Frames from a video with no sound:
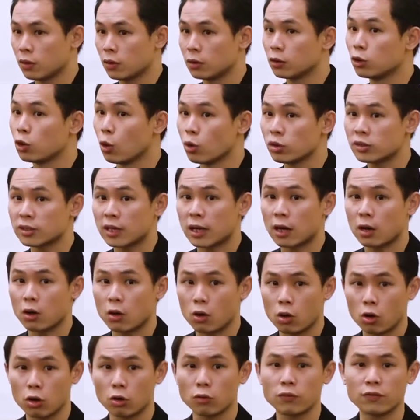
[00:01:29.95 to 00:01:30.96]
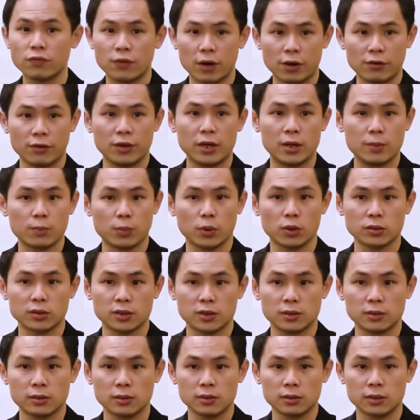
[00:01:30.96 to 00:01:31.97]
Those are all very
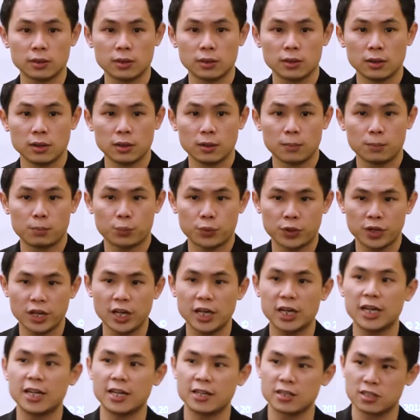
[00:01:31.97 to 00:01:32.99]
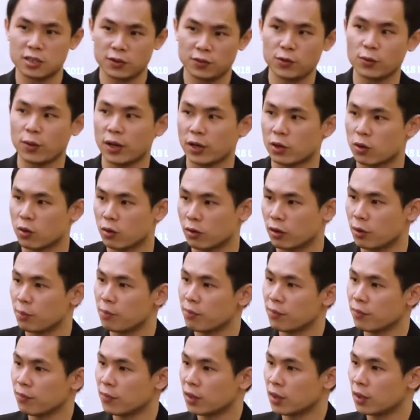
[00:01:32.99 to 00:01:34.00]
important pre-interview, I call
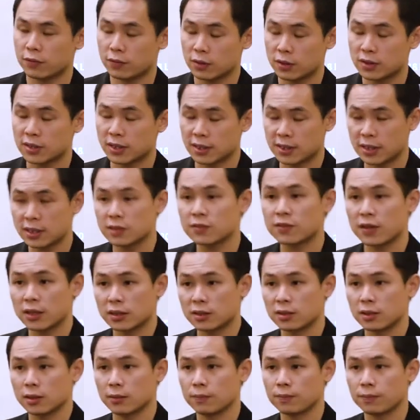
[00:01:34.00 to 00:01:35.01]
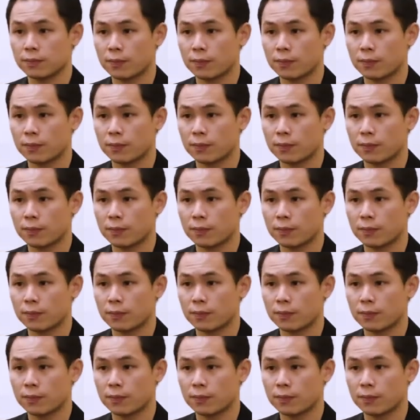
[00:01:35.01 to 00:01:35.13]
them, a success factor.